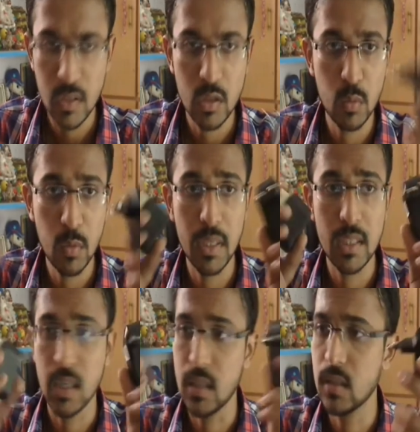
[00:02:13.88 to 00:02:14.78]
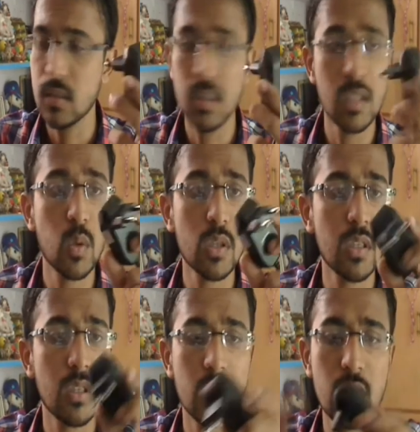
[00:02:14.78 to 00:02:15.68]

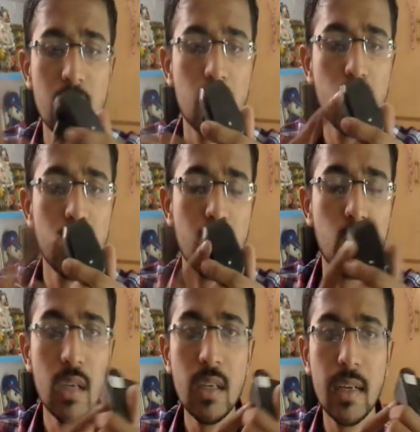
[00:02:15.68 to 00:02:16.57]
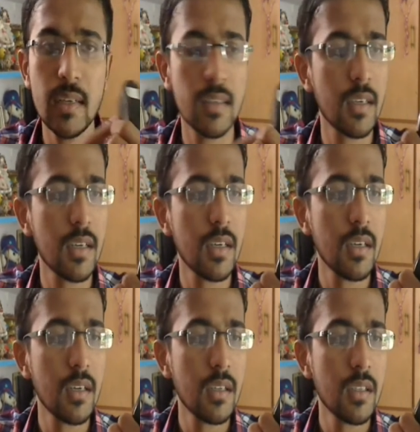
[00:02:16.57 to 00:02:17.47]
This is a working one, and
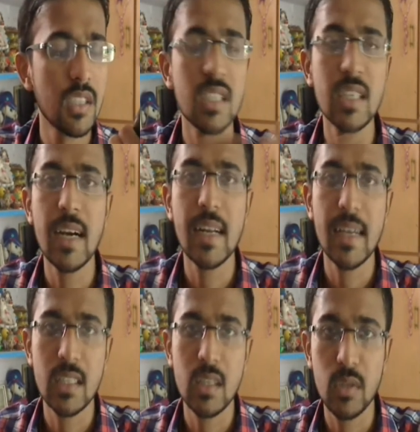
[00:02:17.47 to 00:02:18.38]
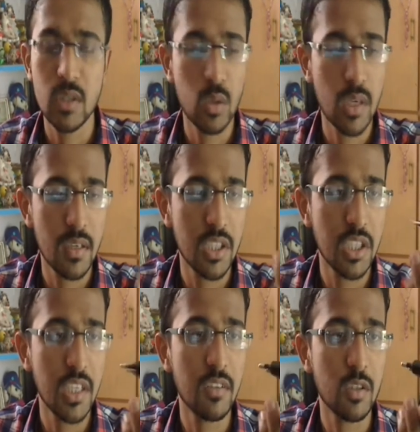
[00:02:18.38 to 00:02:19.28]
she just had an extra one, so she
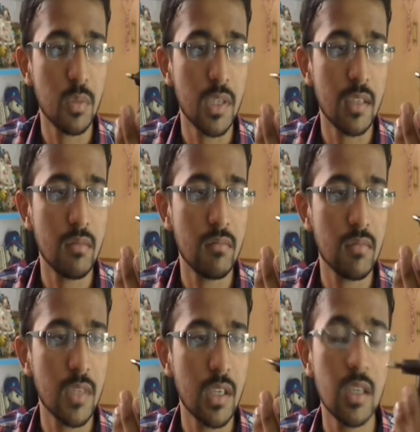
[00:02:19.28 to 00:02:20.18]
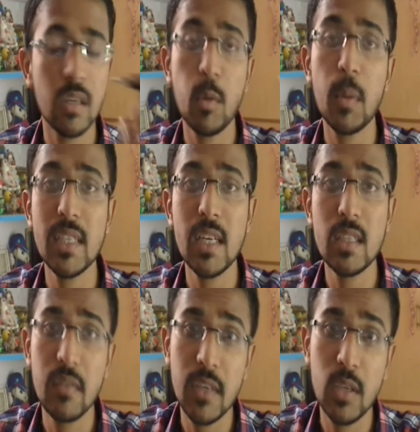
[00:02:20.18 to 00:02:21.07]
gave it to me. And mobile
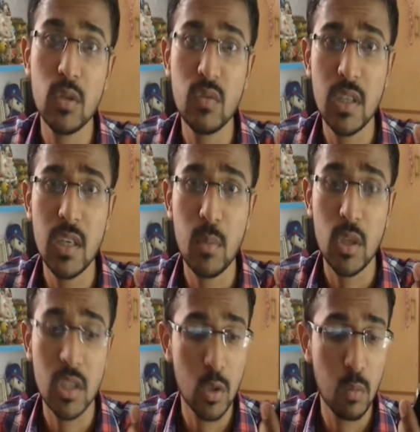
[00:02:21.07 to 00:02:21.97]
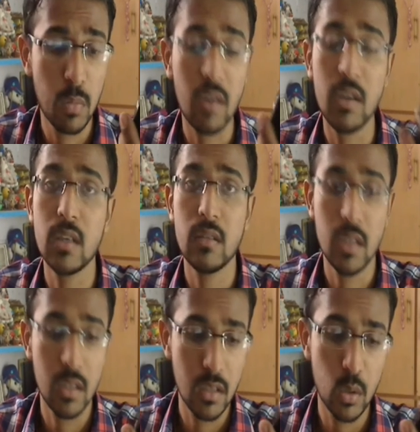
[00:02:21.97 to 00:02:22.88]
chargers are very useful in our projects to
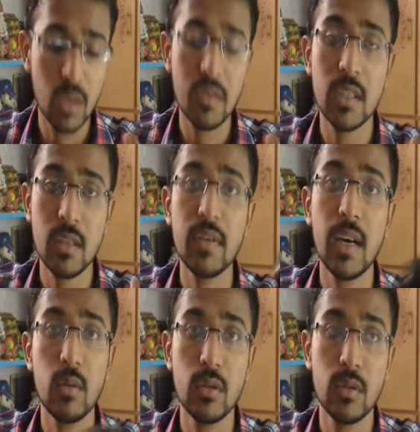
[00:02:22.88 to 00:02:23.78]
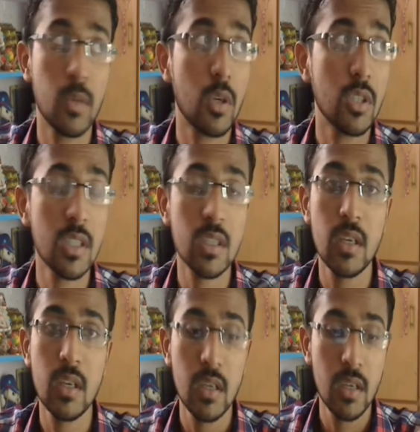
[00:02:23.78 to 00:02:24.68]
to give us a 5 volts
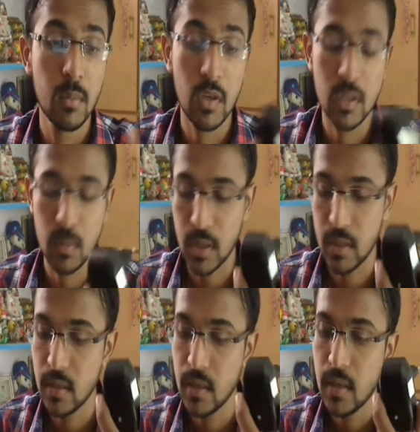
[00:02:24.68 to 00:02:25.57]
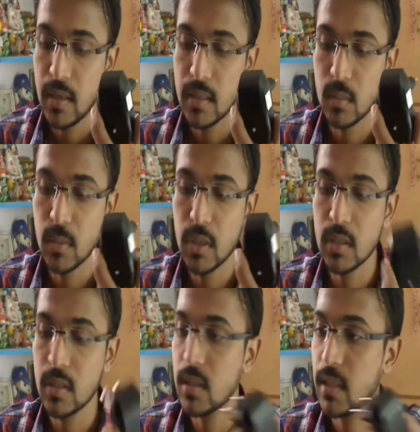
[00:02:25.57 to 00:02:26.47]
power supply. And similar,
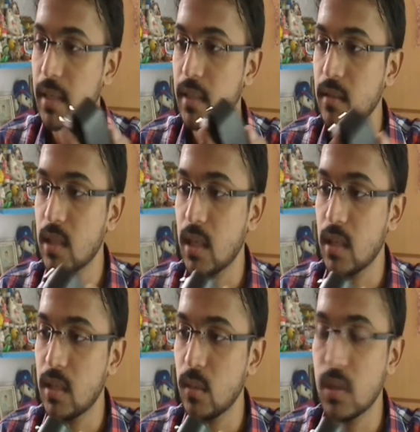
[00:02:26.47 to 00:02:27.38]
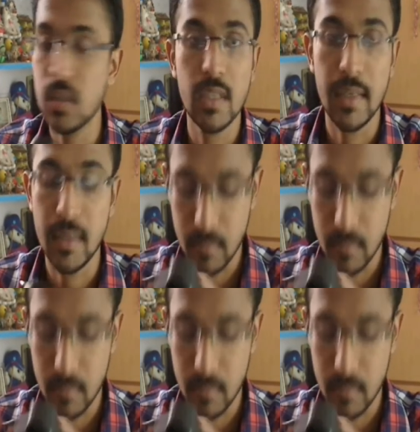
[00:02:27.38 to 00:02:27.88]
this is a second charger which is dead.